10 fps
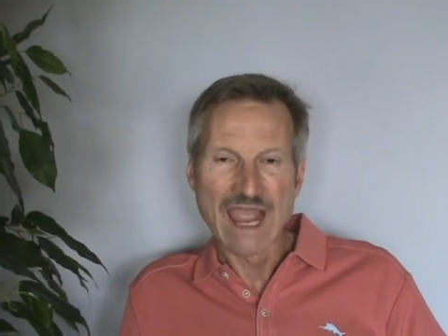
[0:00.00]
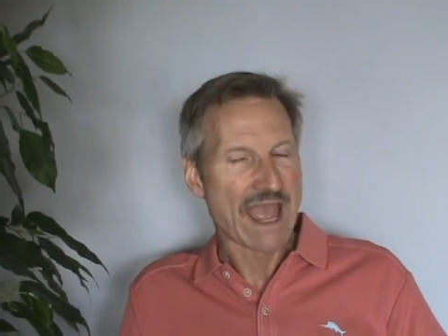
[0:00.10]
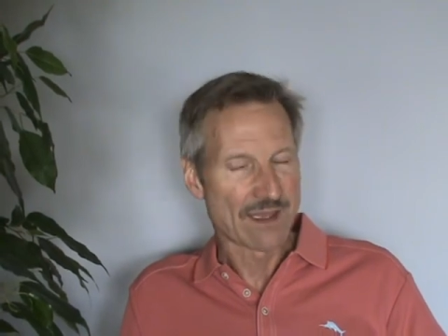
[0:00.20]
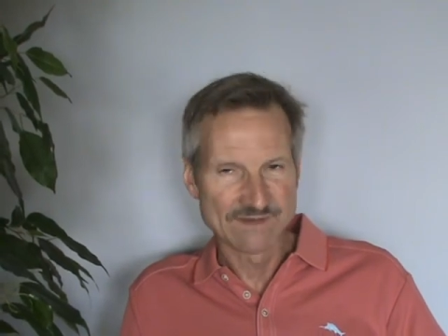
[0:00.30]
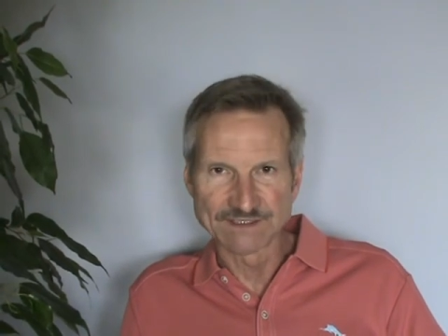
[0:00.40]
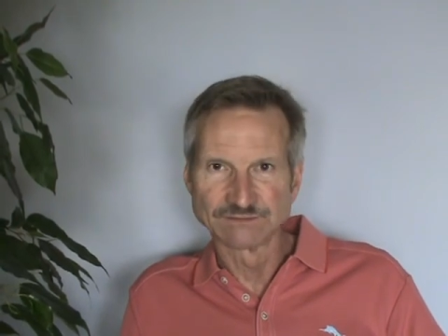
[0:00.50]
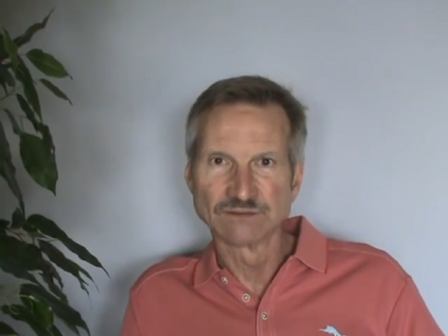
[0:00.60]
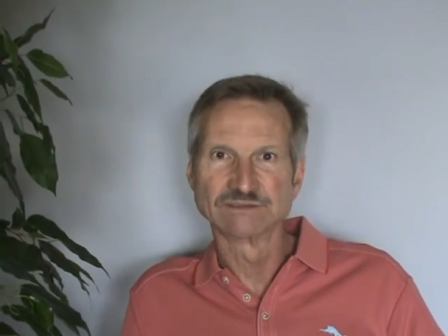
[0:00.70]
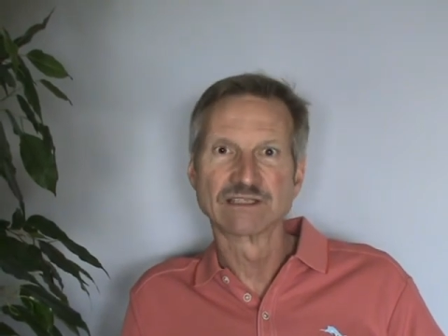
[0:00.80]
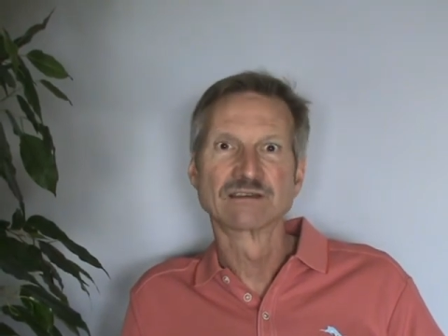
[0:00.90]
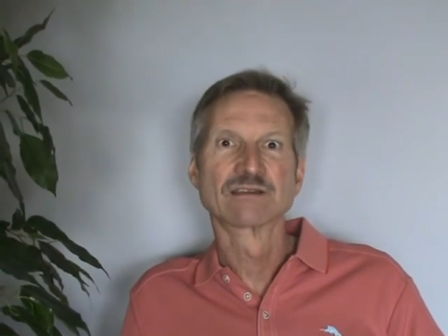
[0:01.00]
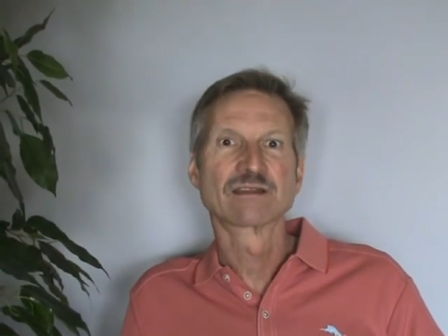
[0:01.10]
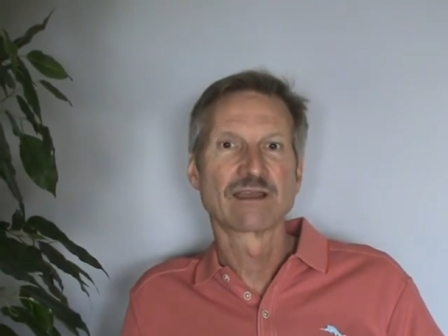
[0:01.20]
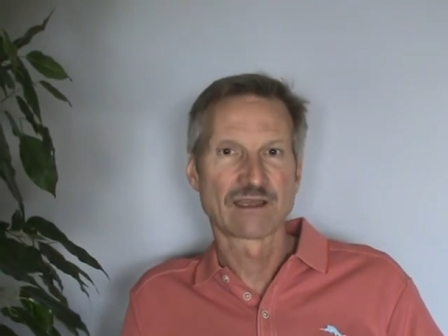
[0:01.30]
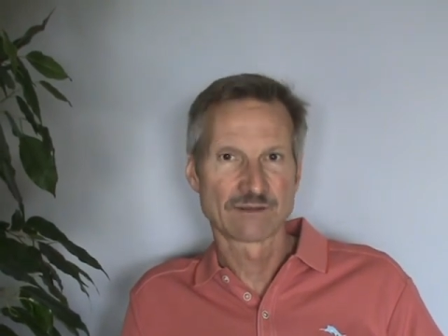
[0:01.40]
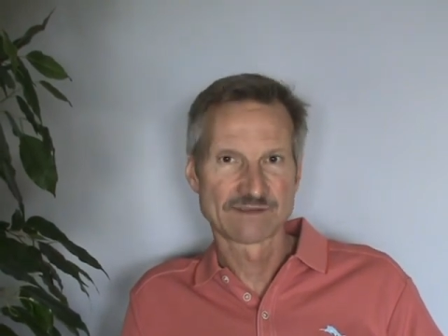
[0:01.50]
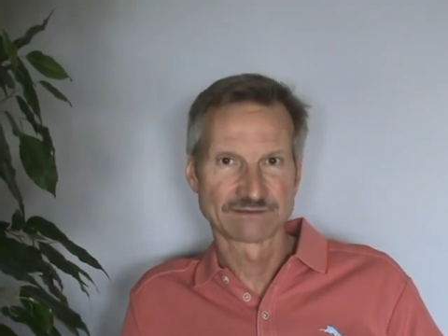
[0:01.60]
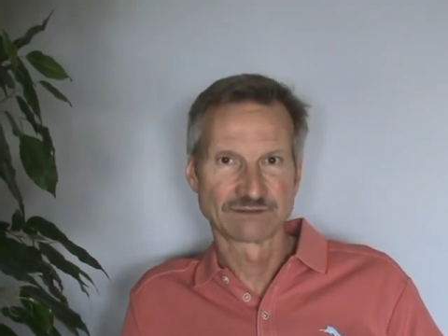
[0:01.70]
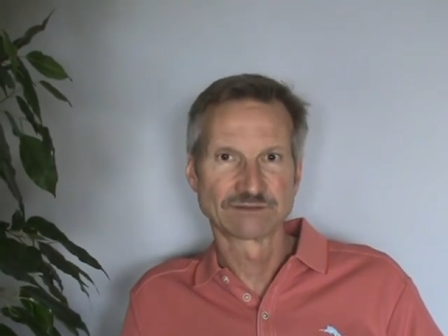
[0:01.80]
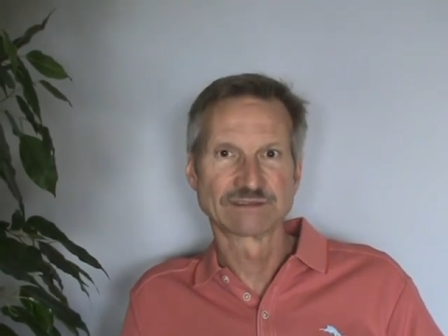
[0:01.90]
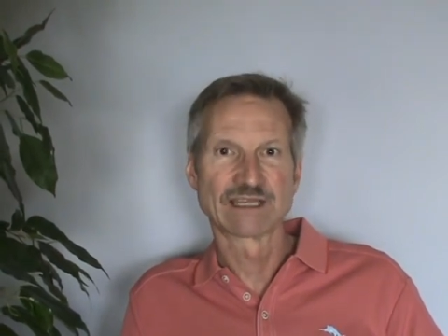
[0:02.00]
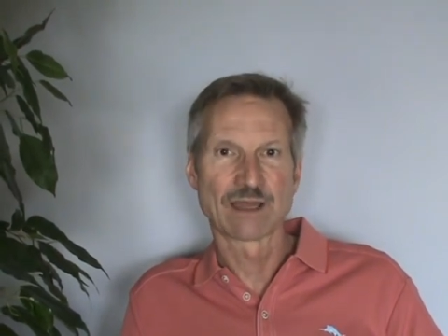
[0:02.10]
Absolutely. Absolutely.